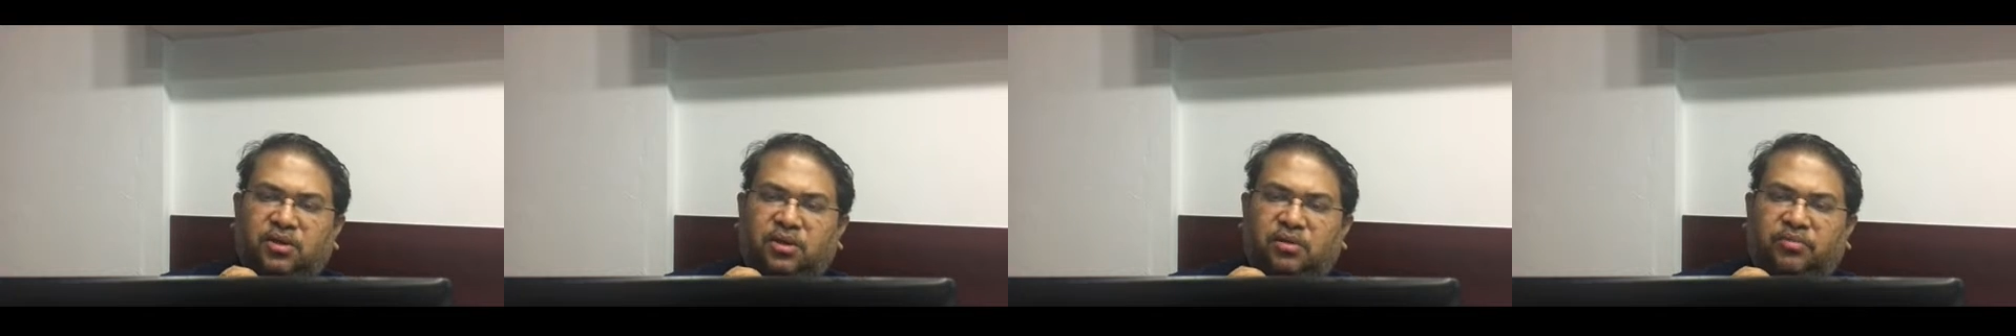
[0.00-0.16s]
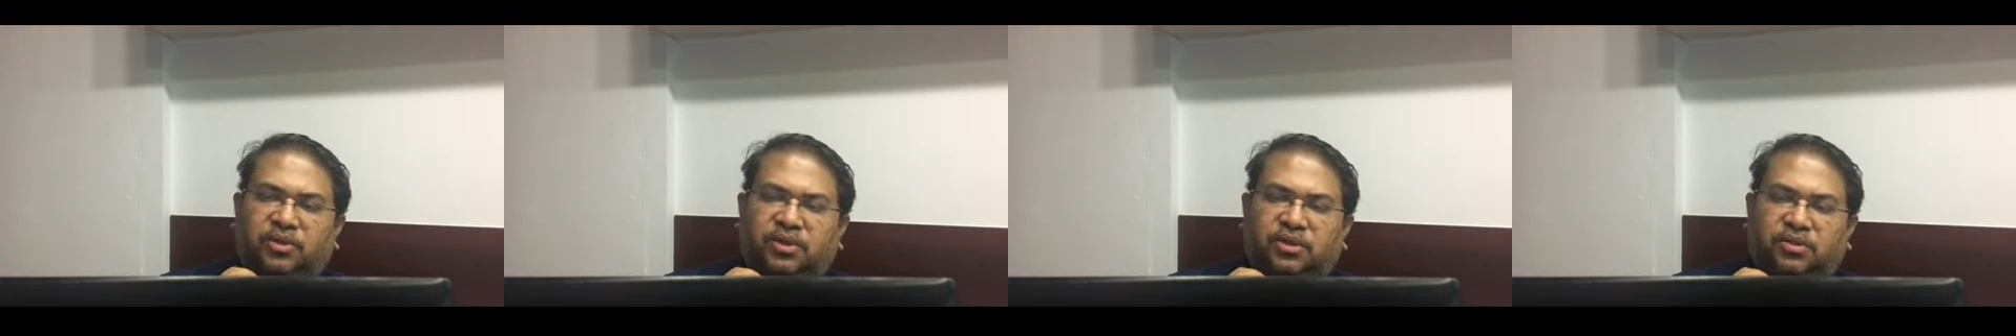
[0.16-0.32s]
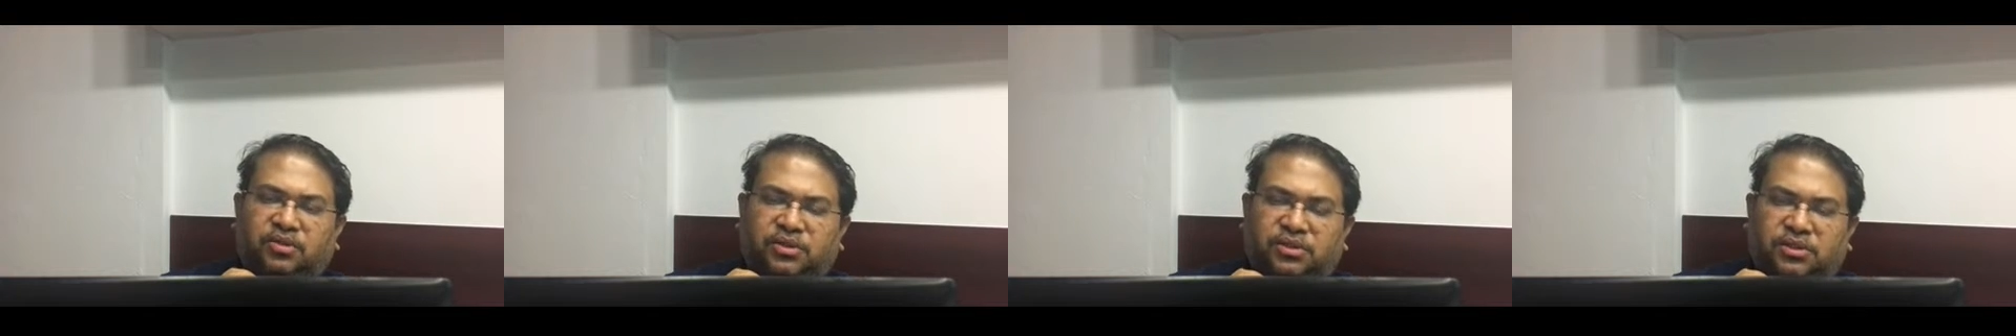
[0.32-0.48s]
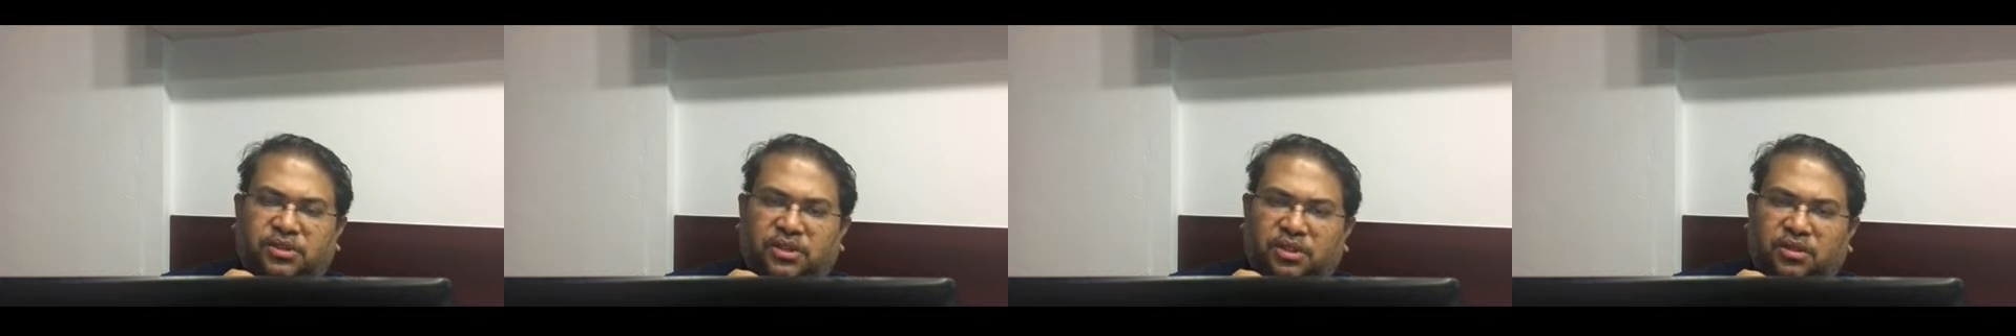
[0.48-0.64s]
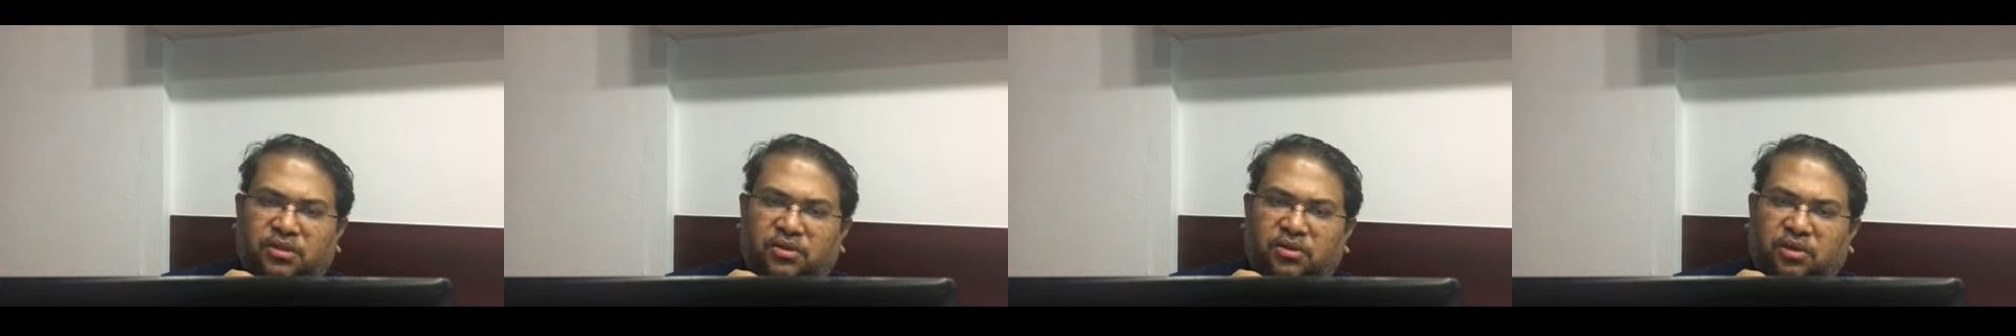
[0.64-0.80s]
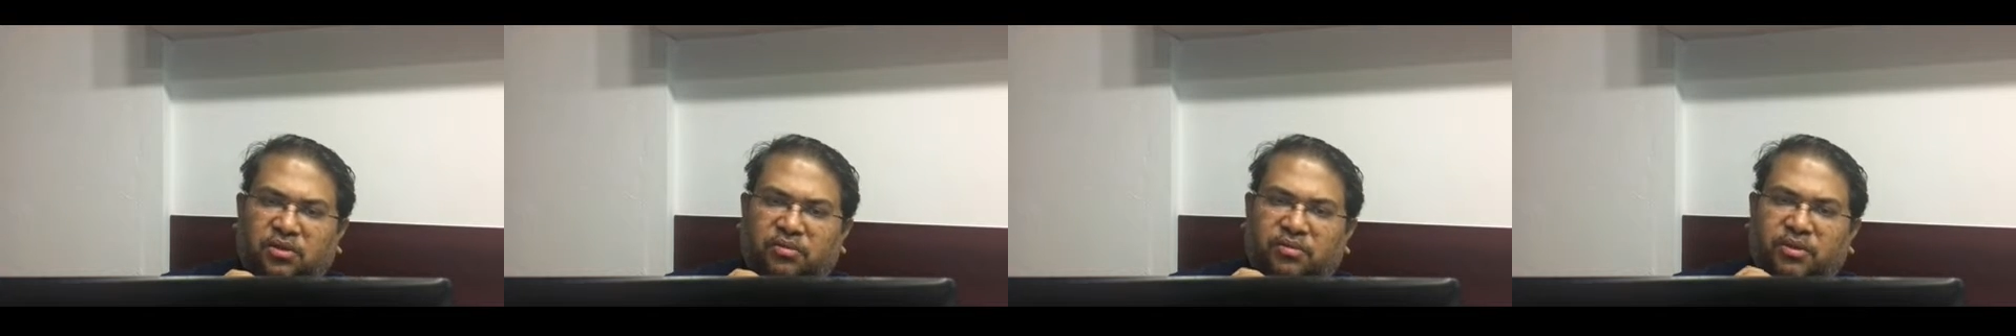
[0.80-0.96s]
government or
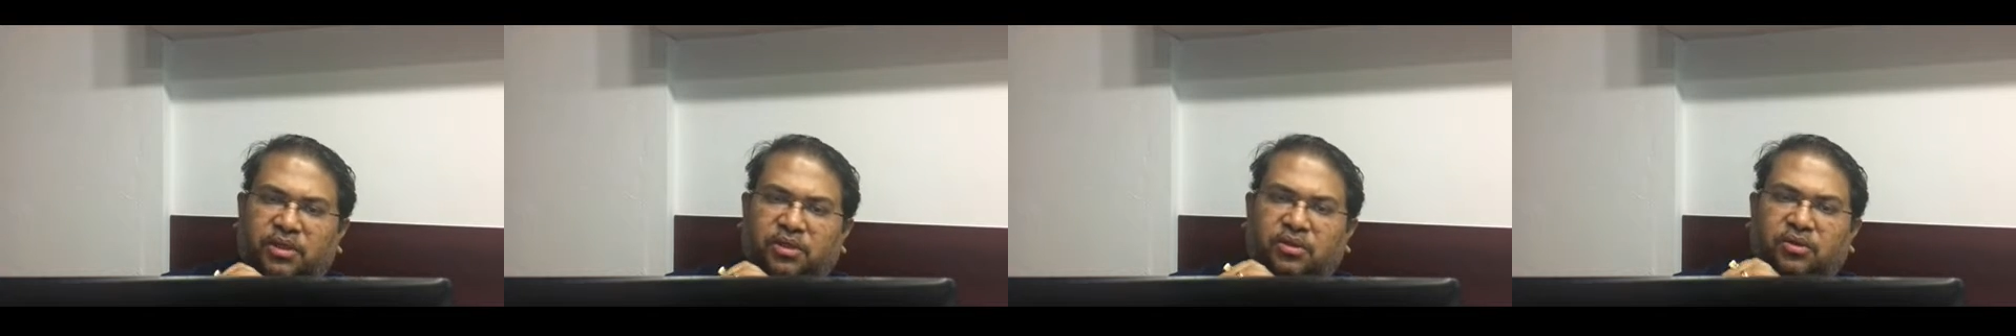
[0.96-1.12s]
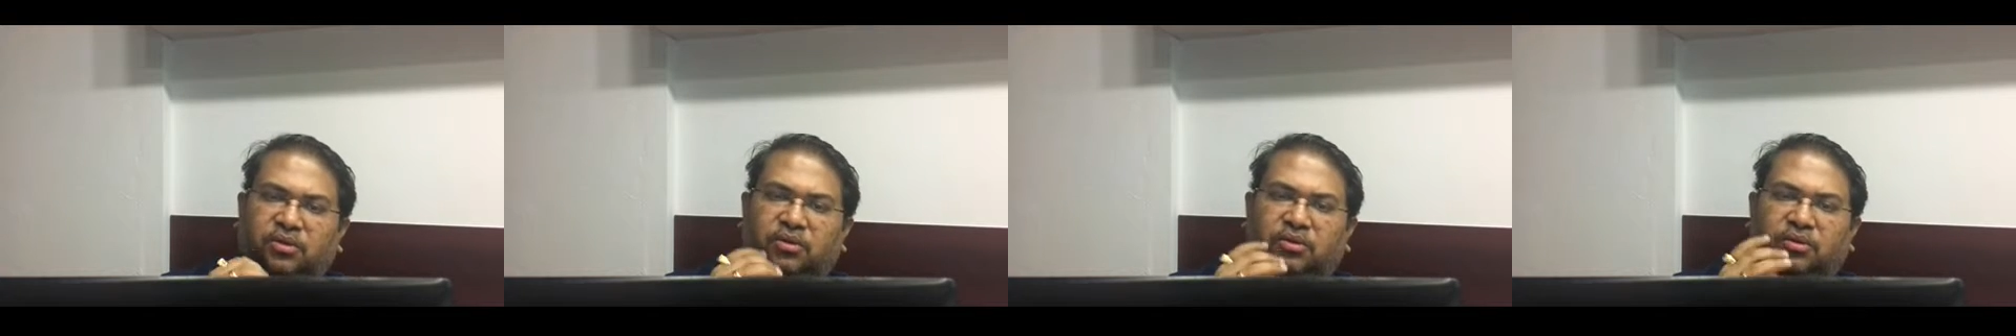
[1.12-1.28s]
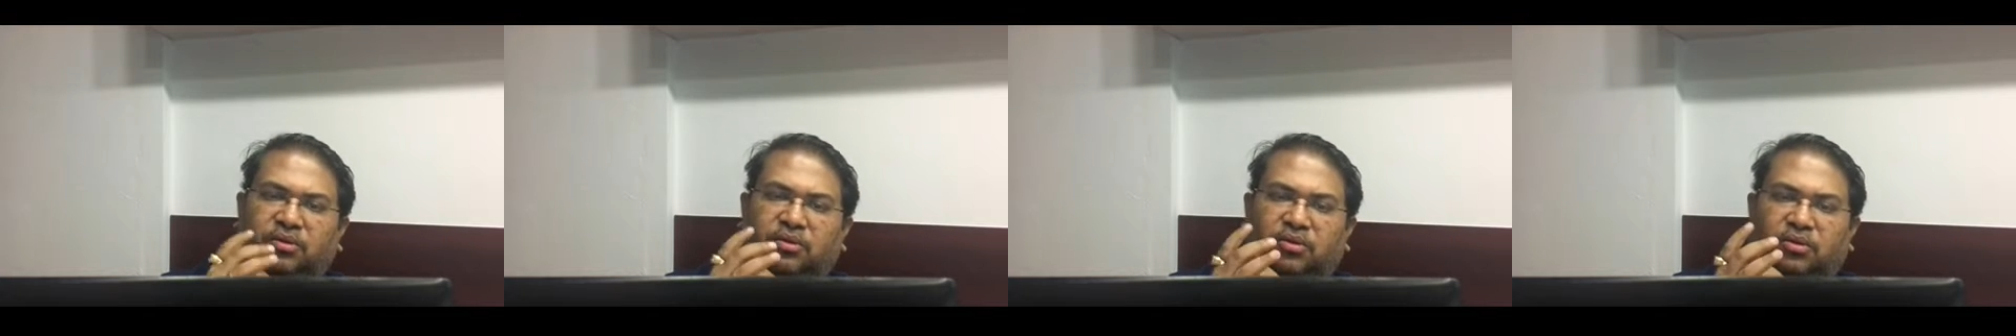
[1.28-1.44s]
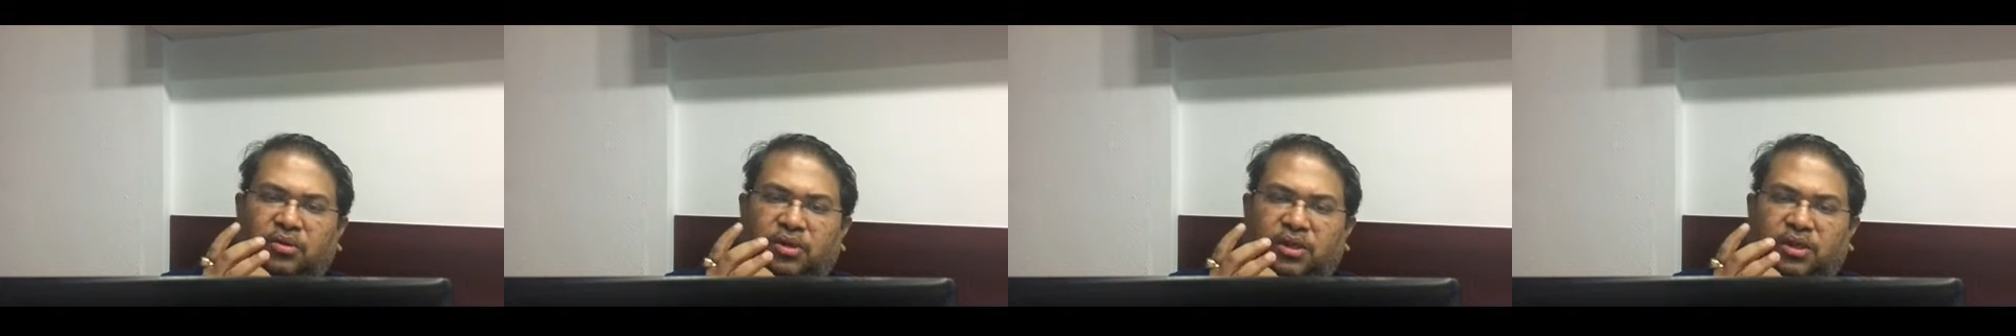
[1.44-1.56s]
state government or